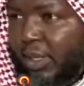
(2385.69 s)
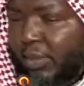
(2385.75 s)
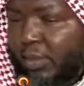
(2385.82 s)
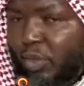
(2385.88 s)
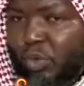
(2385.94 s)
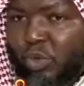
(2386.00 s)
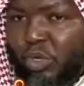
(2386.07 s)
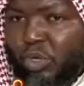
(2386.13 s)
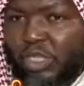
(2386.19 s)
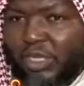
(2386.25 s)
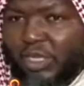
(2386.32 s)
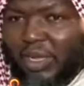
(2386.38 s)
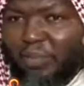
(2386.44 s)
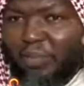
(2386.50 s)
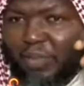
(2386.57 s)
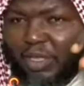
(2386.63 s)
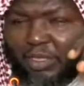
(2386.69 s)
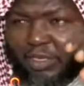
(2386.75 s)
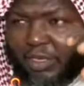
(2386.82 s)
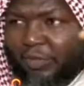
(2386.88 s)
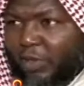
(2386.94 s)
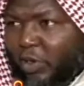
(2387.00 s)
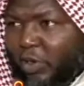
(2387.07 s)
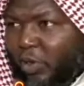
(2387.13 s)
Because he can make a
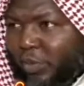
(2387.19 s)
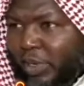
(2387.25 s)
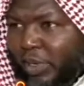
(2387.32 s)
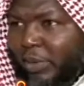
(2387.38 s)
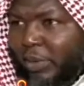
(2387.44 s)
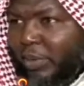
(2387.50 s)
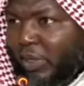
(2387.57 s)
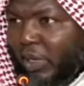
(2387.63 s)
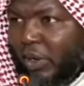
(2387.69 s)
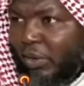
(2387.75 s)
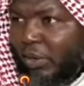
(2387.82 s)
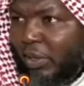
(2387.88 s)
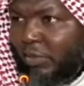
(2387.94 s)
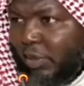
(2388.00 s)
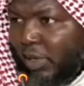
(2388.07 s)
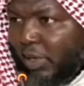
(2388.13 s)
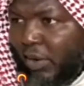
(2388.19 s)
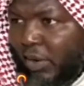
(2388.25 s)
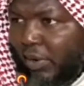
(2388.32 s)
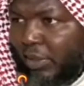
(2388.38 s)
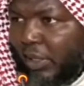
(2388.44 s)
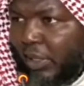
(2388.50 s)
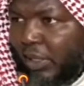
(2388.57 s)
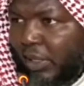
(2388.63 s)
development living now only for that
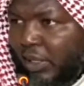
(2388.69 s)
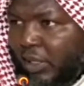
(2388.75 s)
water.